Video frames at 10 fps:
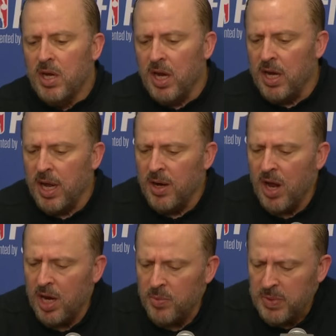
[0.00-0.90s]
And I
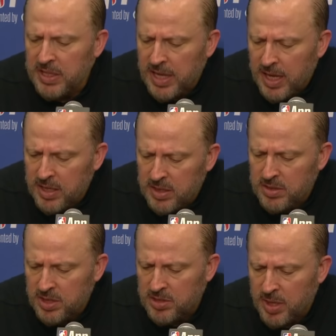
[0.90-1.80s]
don't mean that in
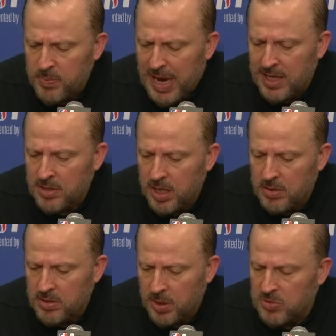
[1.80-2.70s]

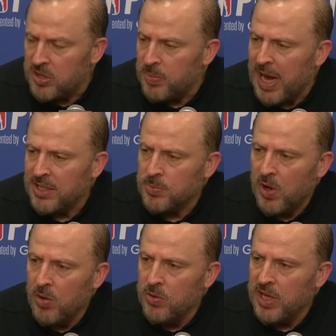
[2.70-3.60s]
terms of the
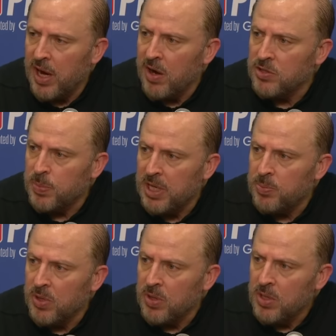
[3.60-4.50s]
basketball, who they are as people.